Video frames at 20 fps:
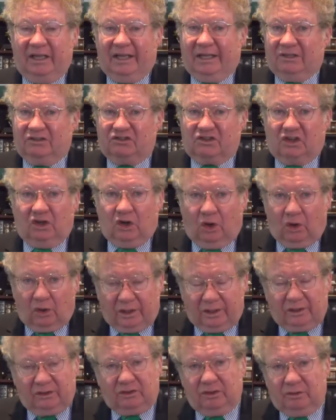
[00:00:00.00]
is
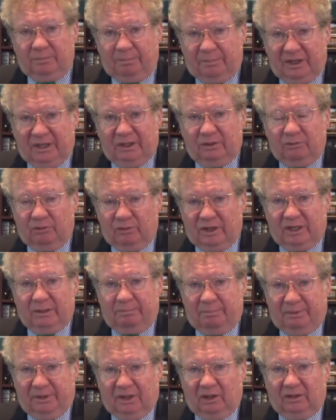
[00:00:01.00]
going to be
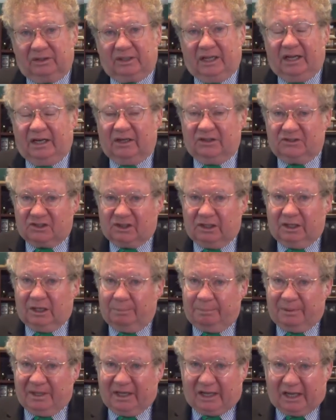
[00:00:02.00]
rebuilt, and it's going
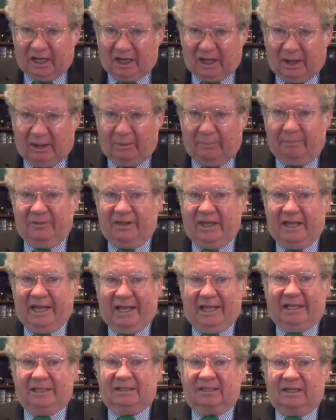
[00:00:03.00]
to become the
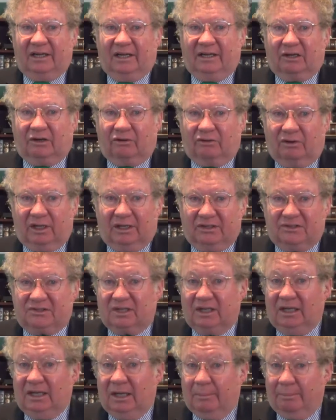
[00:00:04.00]

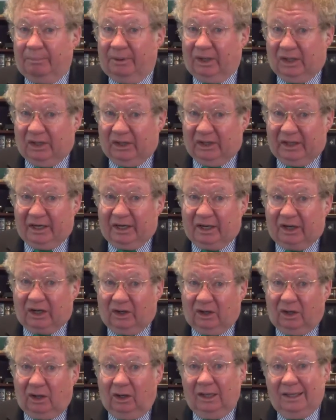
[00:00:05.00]
Antichrist
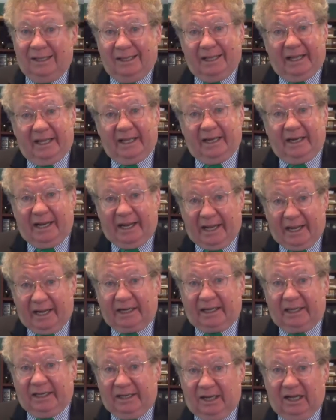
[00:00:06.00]
political and
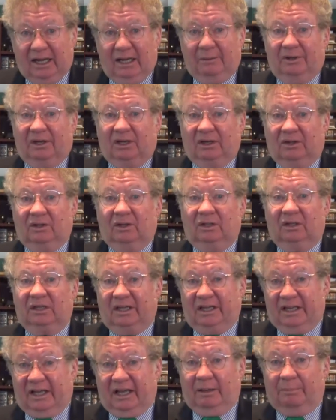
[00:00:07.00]
economical
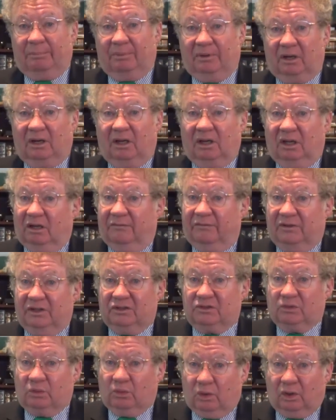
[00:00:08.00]
capital of
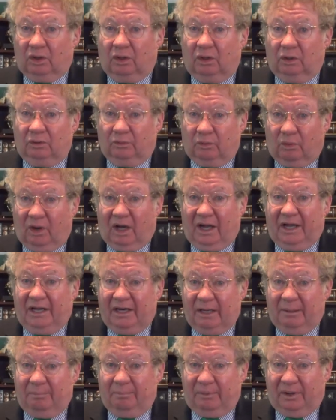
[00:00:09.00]
his
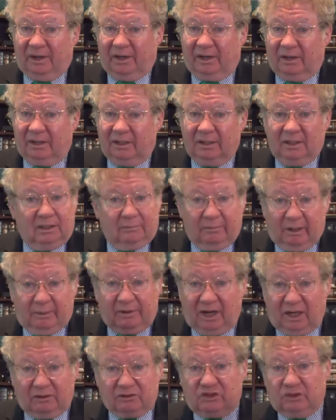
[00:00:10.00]
worldwide empire.
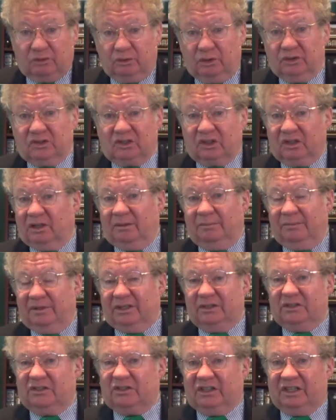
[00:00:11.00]
Remember now, Jerusalem
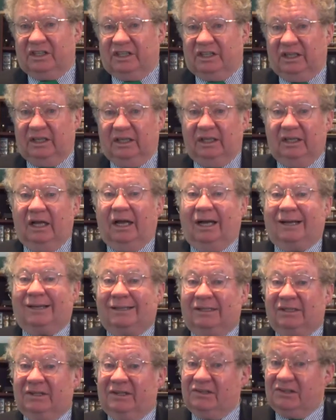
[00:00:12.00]
is the
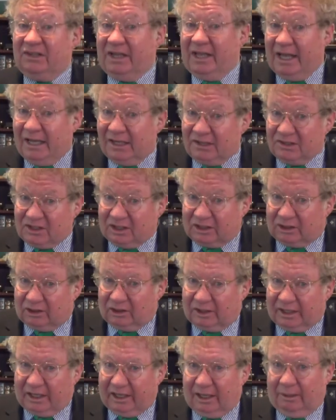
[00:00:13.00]

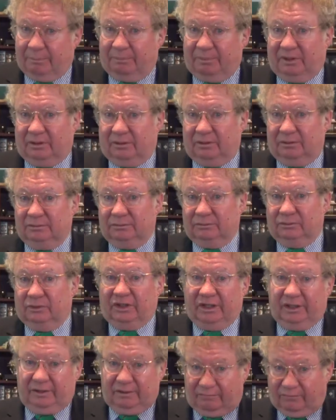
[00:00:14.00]
ecclesiastical capital where
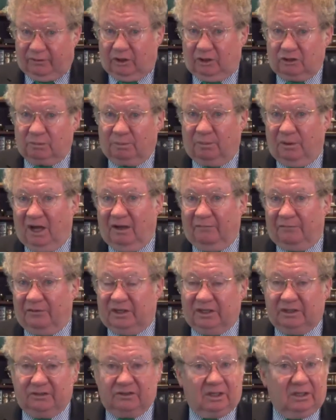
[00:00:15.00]
the false
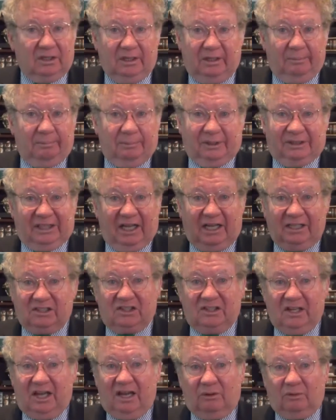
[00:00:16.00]
prophet is. But
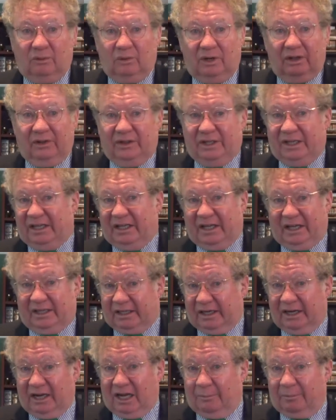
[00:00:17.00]
that's not where the
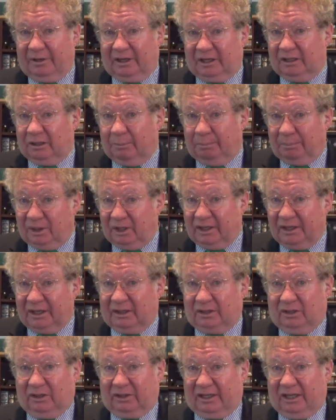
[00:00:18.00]
economic and the
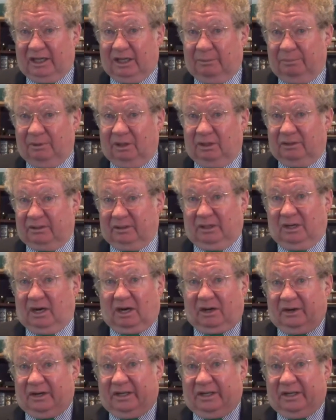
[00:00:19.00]
political capital are.